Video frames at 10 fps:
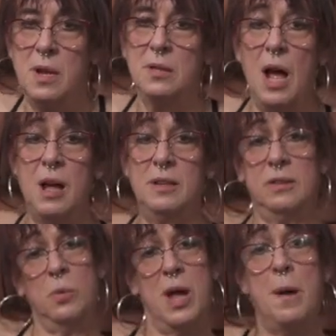Now,
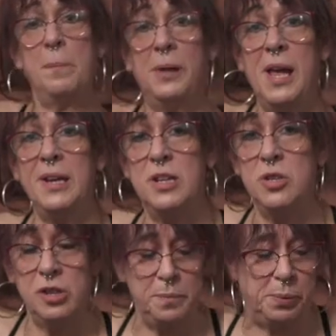the way I'm playing it,
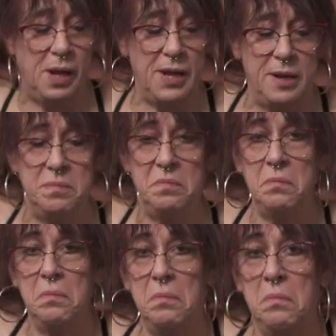you could play it
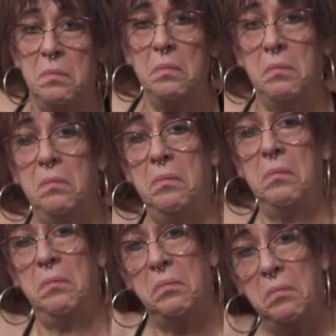
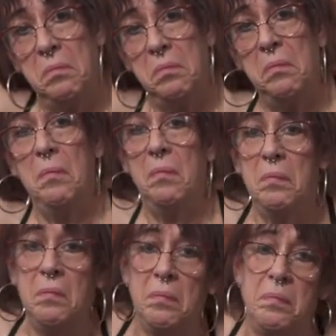
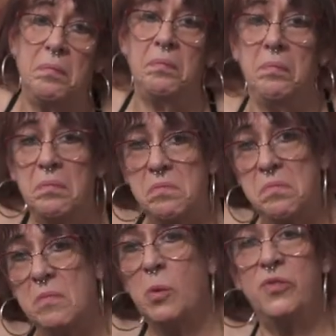
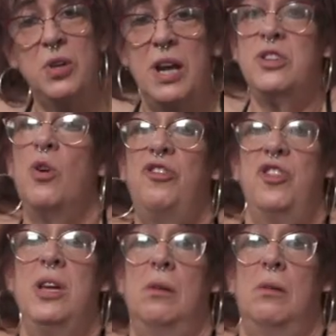if you had no
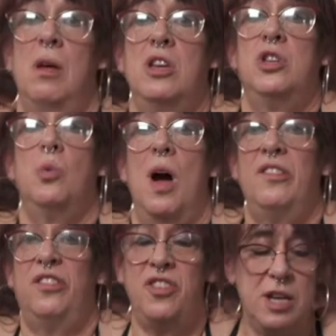feel. You want
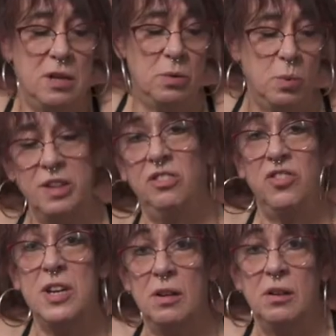feel. What is
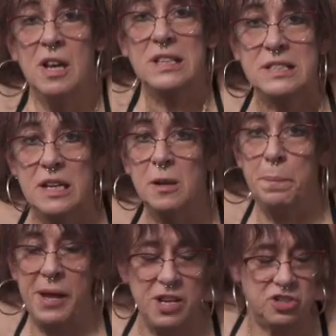feel?
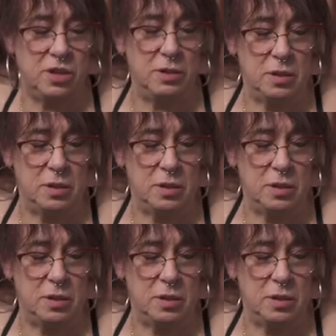Syncopation.